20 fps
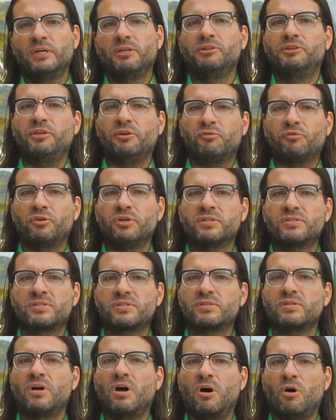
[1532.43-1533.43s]

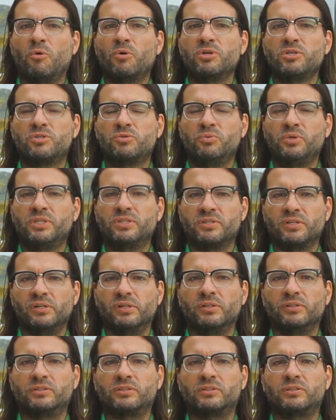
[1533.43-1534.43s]
Difference always
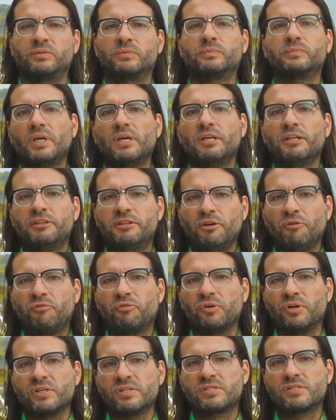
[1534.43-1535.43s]
returns.
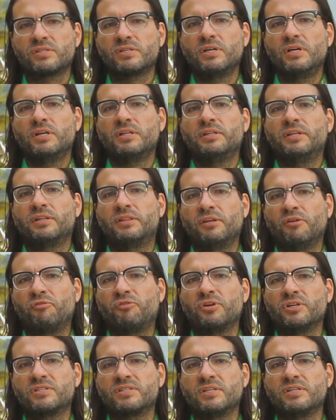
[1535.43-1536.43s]
Difference, the
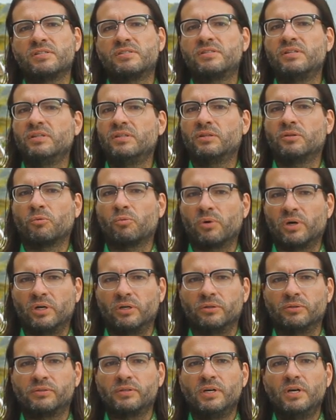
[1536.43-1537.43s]
differences in the
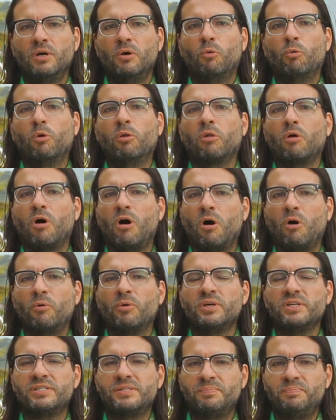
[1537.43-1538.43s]
world, will
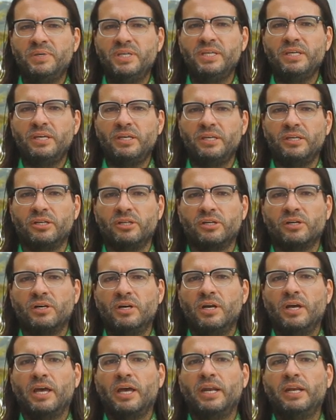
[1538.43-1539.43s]
always be here.
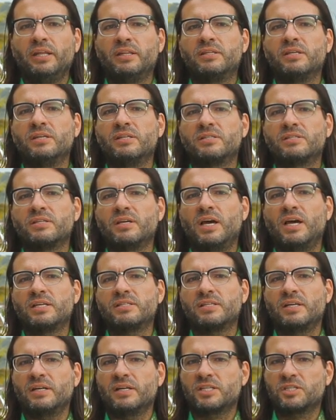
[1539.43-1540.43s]
And it is
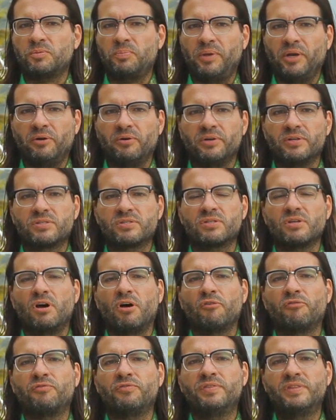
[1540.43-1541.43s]
as an experience
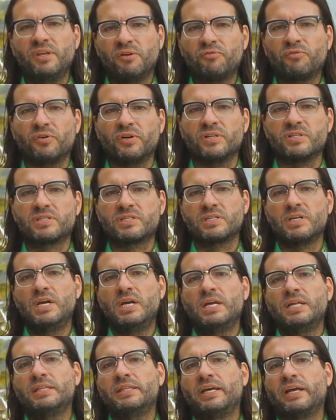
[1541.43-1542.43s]
of difference
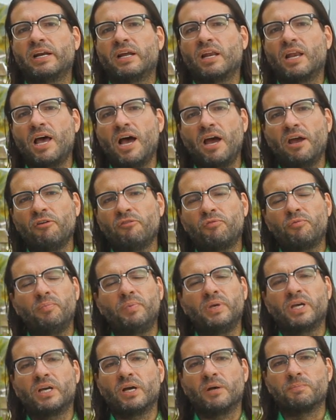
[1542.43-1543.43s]
that a life
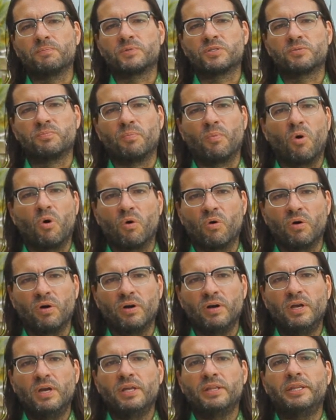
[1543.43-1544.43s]
becomes
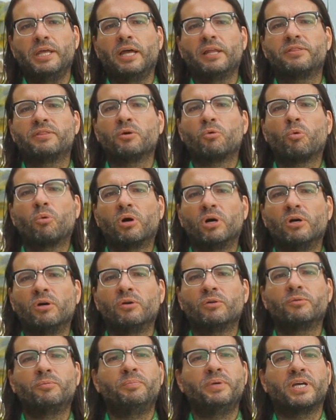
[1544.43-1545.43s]
more, that the
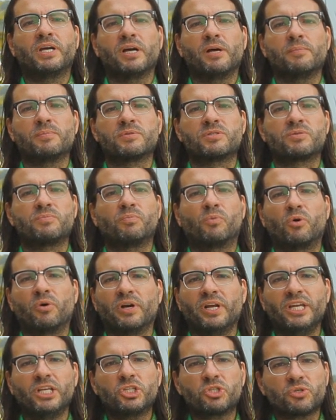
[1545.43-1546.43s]
world becomes more
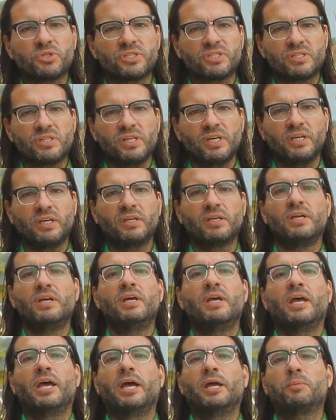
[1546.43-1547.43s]
interesting
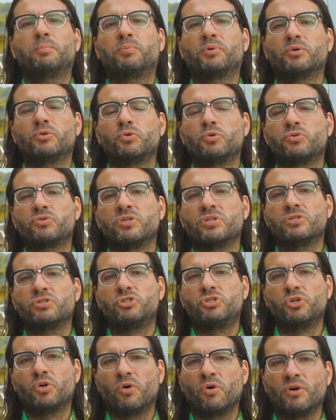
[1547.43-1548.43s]
and produces
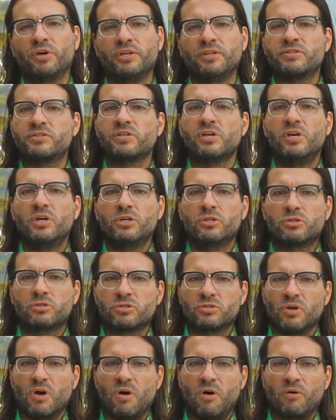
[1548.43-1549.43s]
joys,
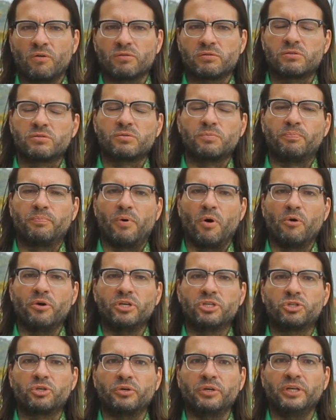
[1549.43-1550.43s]
songs,
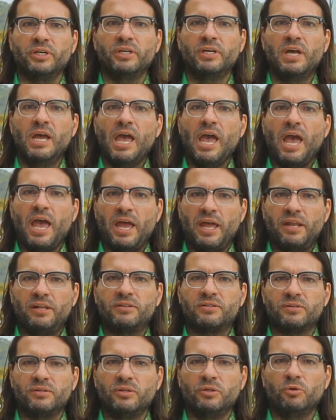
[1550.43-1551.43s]
poetry,
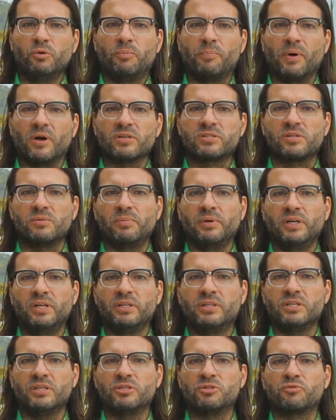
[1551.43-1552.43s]
and new
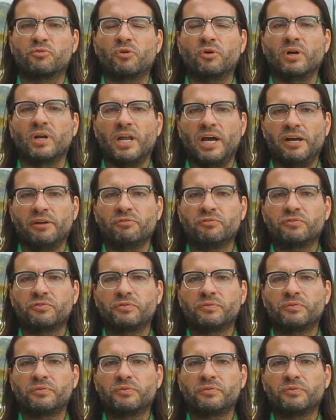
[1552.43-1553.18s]
possibilities for life.